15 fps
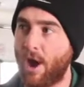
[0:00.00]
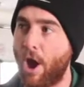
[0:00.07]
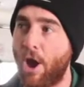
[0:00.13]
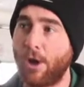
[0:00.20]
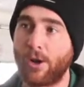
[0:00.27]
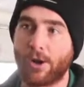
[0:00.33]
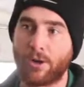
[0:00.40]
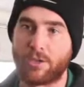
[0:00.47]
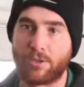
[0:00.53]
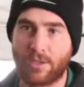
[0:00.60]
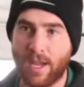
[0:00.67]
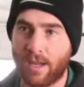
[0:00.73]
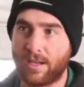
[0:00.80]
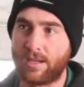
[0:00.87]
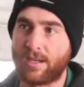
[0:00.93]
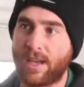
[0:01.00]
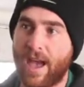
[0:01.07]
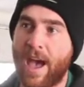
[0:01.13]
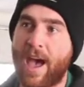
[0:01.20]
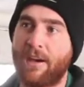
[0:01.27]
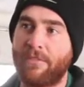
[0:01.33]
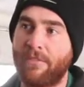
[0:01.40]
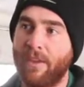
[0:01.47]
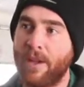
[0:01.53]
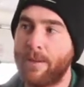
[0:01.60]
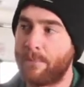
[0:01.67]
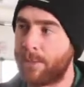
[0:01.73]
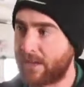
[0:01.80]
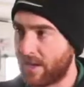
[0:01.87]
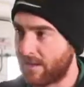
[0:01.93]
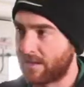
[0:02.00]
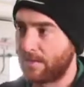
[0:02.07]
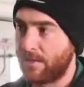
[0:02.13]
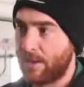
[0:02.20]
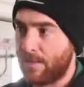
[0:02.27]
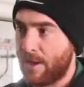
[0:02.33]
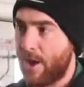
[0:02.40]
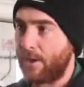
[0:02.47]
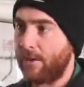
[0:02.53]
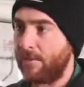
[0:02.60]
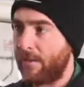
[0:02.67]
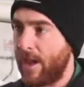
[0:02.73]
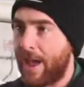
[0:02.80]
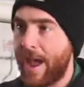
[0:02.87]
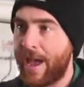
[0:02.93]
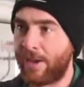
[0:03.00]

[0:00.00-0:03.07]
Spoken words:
harder to get in calf because of the amount of